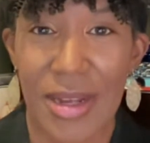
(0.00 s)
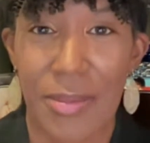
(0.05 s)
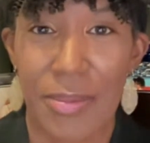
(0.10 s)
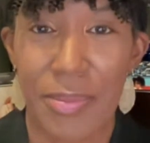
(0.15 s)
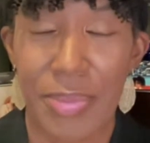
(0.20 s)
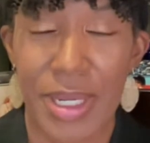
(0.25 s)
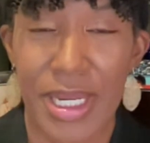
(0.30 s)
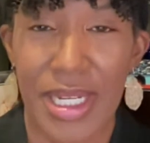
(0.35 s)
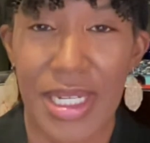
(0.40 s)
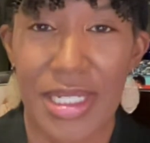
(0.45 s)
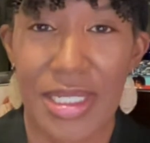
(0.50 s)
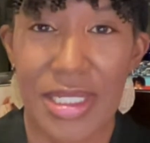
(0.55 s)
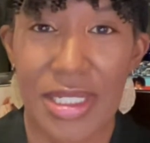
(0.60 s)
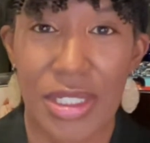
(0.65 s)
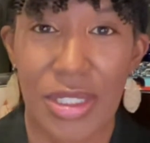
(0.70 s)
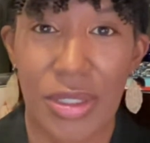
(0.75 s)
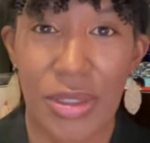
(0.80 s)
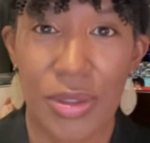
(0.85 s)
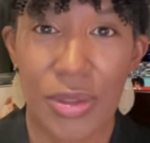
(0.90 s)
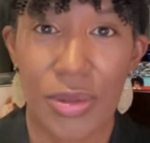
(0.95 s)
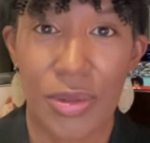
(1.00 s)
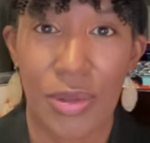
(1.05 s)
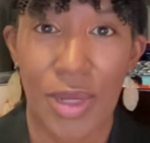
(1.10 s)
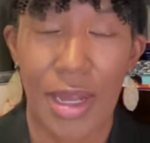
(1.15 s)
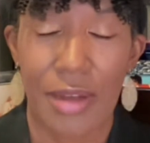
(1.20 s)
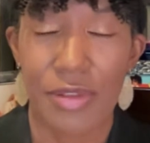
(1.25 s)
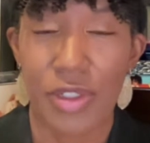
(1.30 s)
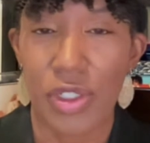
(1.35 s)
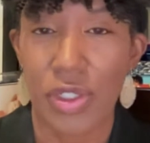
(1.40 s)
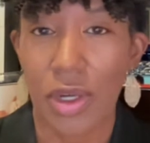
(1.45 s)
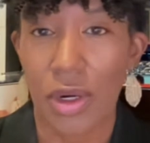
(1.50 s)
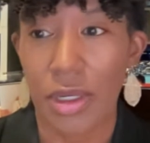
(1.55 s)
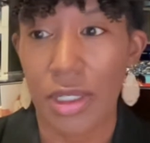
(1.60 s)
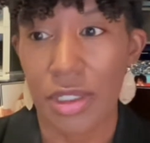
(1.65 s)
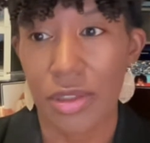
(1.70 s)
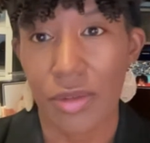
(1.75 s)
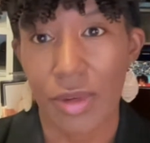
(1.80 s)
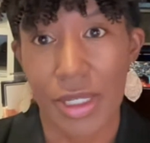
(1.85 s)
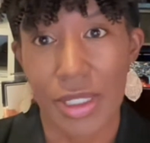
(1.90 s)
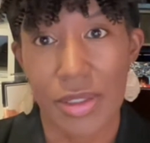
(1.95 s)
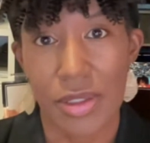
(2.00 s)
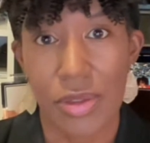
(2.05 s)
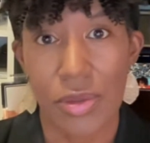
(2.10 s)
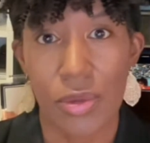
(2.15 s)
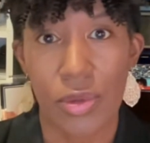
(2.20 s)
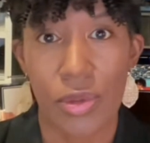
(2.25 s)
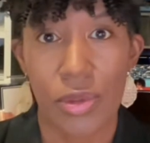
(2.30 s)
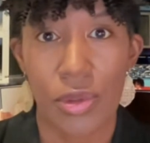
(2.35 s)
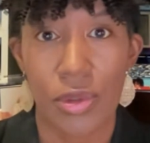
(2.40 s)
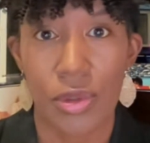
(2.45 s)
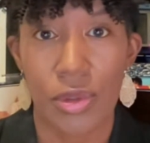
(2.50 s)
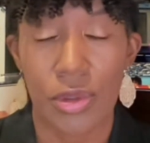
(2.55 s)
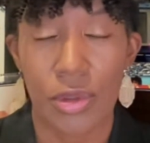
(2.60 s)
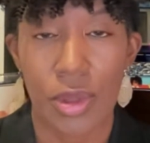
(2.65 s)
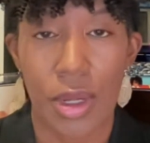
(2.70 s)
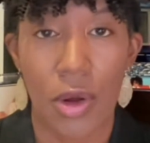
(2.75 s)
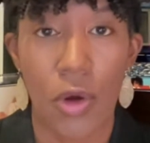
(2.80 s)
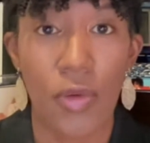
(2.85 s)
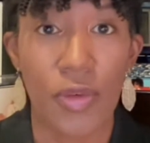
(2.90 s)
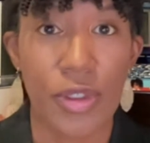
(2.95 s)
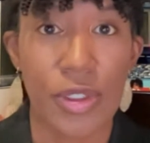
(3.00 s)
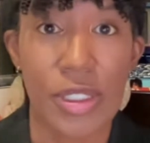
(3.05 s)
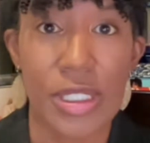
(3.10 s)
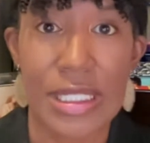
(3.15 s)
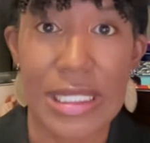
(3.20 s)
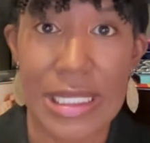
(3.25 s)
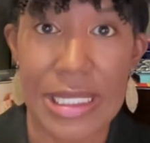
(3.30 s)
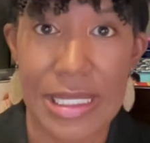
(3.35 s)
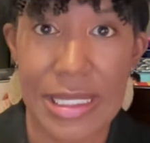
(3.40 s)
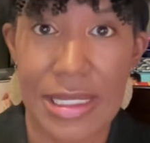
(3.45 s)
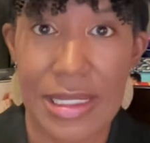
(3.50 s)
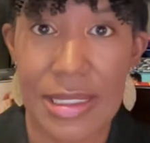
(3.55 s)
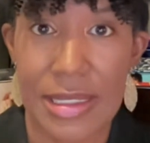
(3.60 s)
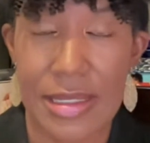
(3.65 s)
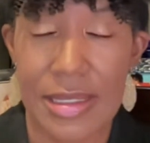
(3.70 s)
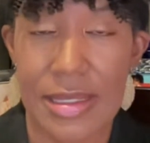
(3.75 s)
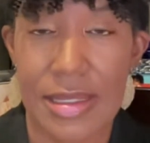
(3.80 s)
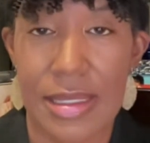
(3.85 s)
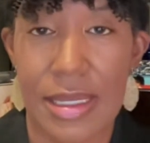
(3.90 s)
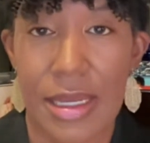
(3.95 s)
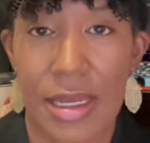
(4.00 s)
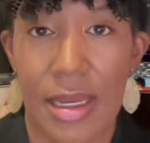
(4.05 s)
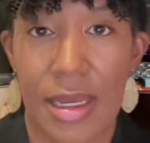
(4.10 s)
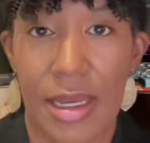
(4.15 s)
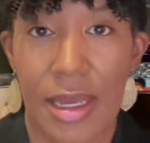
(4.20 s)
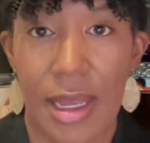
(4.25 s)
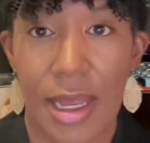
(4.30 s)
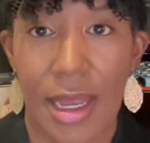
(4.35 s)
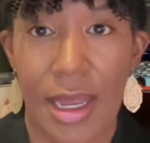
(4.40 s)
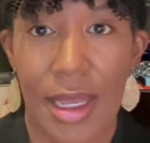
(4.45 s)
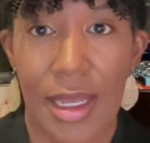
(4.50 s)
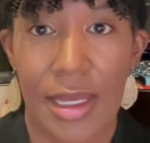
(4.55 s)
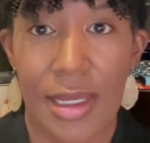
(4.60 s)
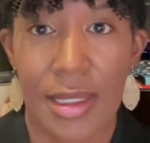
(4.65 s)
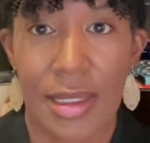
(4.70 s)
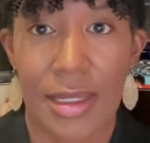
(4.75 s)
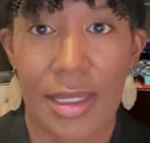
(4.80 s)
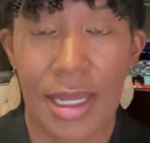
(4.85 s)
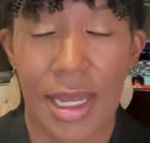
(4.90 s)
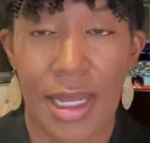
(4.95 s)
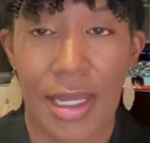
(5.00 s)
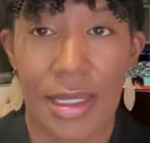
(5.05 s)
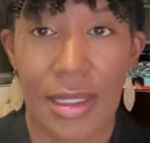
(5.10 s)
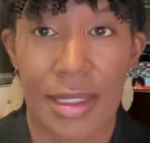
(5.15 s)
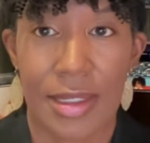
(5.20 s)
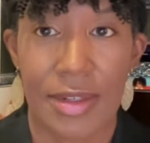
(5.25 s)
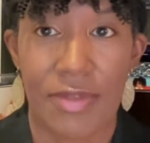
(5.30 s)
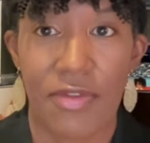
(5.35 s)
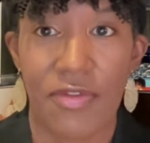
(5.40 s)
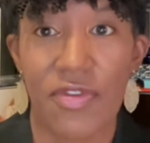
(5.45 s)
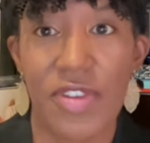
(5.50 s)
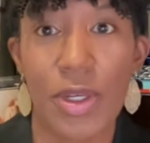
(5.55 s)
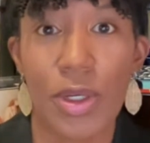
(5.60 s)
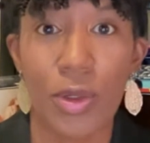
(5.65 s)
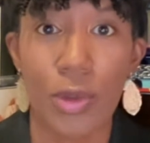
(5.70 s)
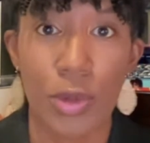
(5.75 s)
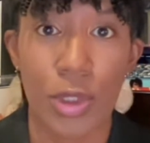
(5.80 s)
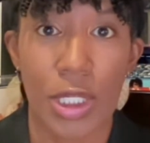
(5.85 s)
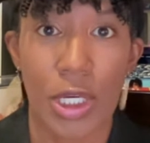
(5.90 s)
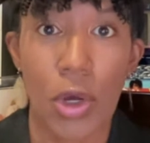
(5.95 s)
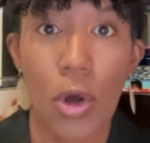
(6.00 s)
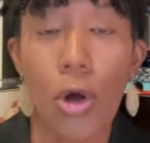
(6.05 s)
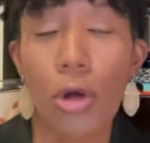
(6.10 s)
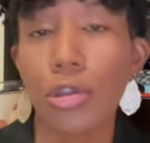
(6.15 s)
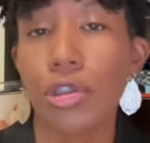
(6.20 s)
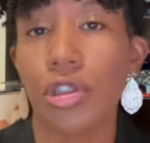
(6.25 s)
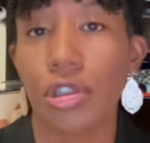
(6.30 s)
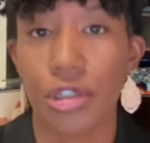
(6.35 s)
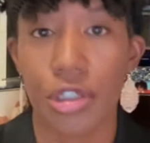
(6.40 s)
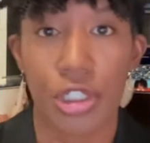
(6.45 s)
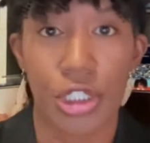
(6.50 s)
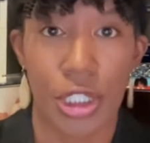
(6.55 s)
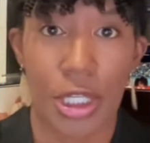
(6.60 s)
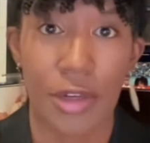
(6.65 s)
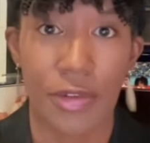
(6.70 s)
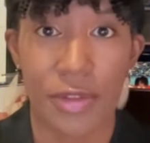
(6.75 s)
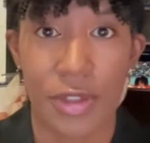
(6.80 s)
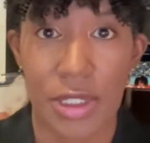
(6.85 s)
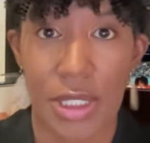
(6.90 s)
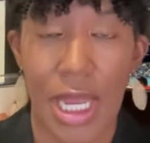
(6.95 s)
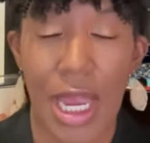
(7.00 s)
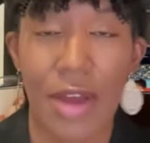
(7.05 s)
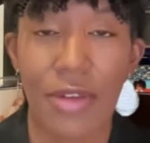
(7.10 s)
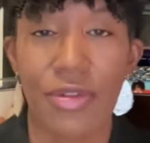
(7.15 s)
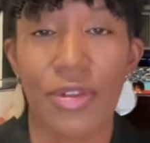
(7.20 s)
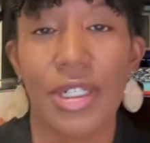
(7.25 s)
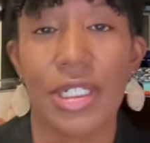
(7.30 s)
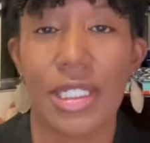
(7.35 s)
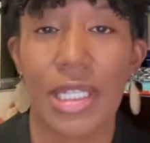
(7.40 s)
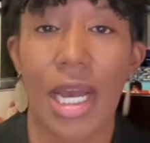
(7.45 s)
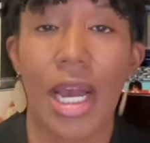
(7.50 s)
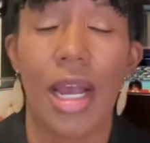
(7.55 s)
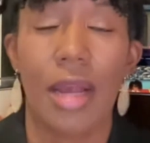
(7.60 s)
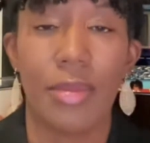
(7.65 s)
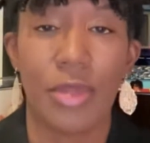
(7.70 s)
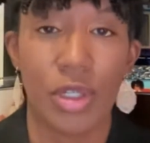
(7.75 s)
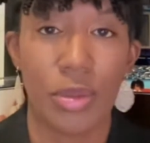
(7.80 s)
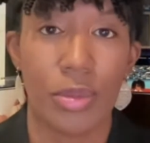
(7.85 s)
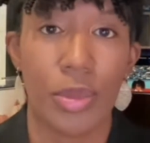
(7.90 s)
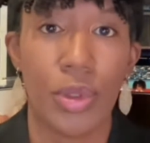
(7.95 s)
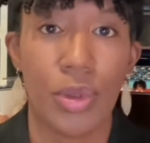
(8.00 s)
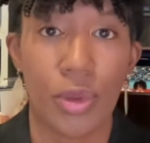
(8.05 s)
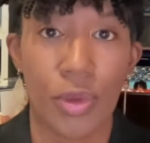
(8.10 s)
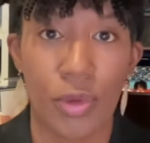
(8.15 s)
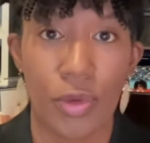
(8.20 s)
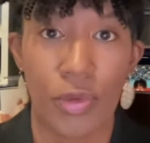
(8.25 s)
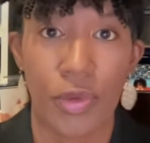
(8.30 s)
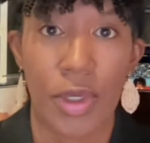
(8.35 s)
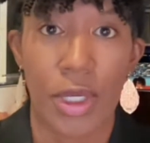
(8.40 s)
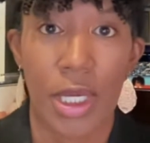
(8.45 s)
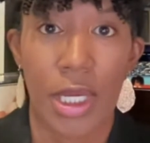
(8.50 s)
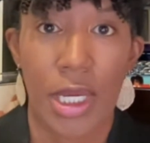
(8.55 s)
but to have started grade school overseas and feel the culture shift every time you move